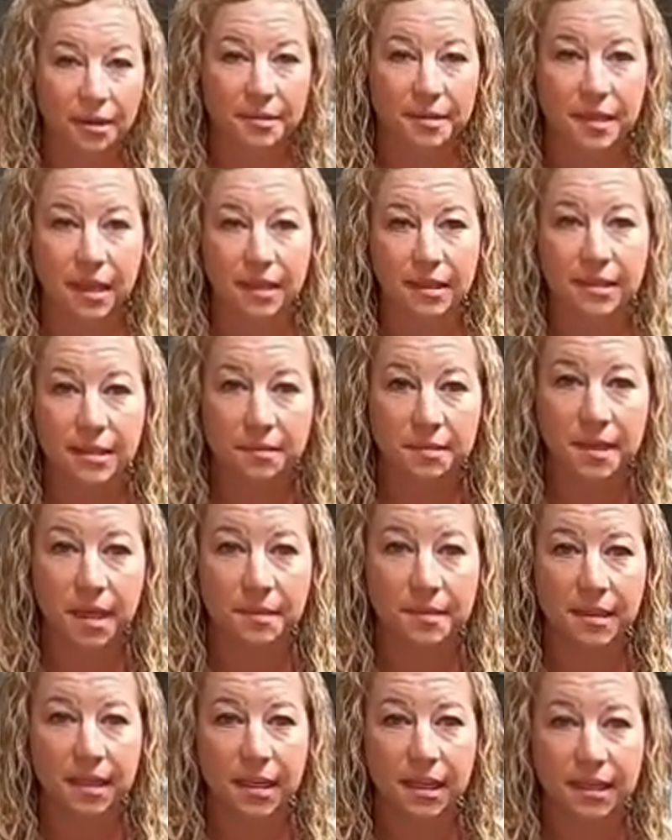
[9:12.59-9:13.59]
outside,
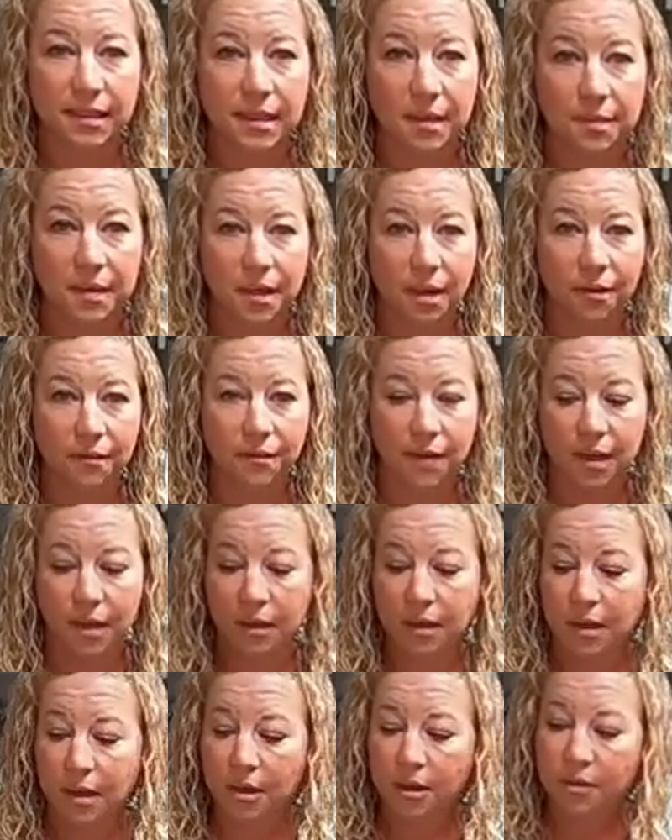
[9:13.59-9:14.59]
sometimes it heats up the RV.